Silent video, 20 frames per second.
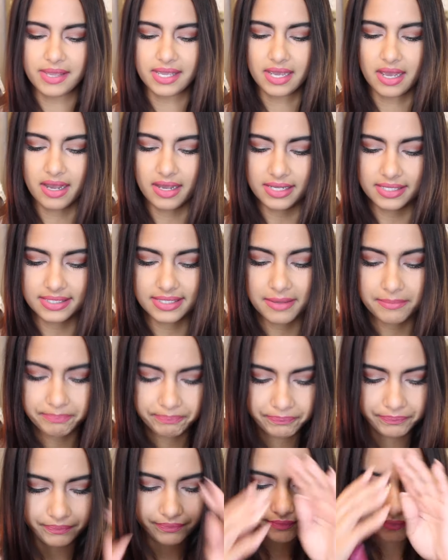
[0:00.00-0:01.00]
because
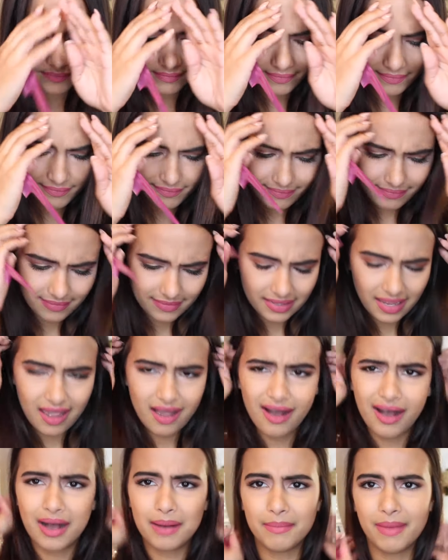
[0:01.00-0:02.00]

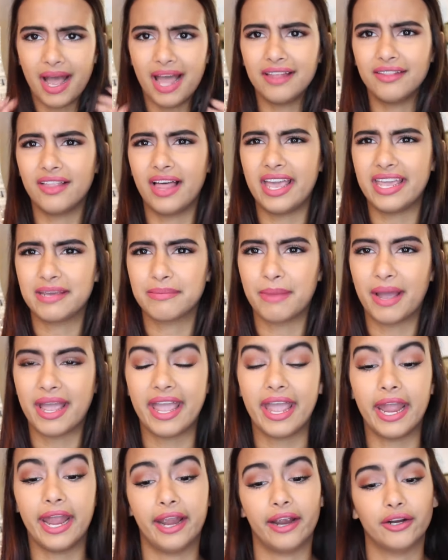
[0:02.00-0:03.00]
I like my
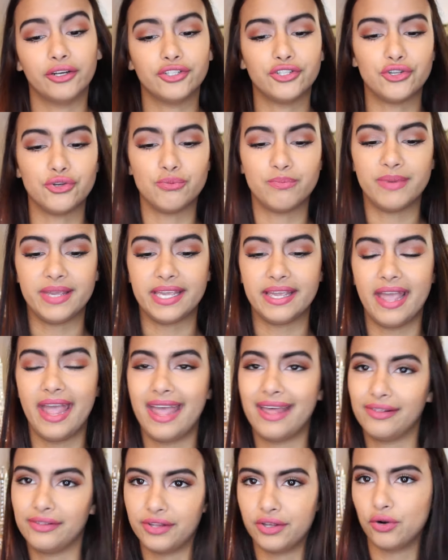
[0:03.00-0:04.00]
hair to be
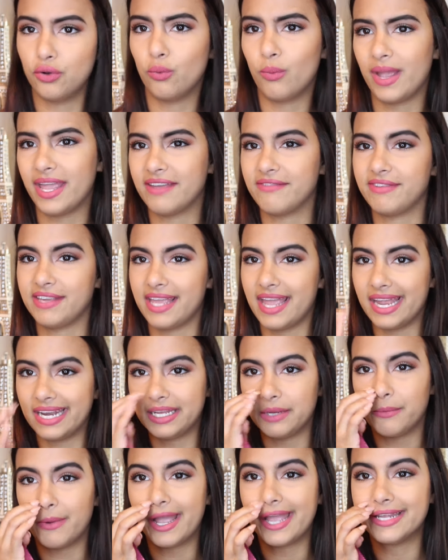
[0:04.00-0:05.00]
a little wavy
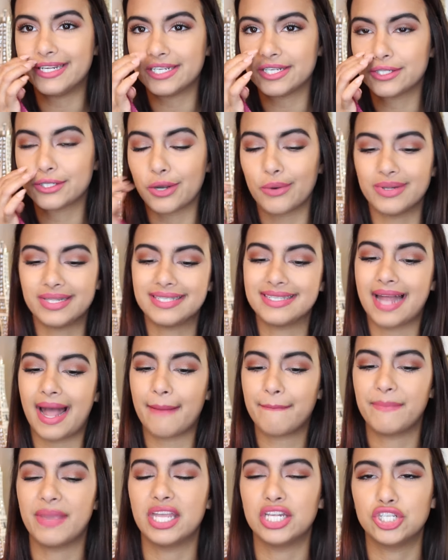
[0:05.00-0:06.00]
anyway, just so it's
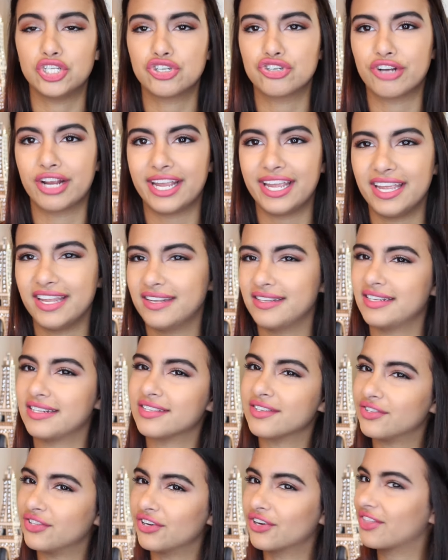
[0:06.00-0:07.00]
not pinned straight and
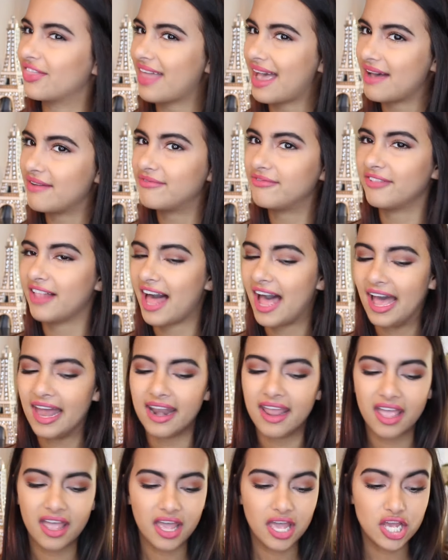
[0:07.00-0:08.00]
doesn't look that flat.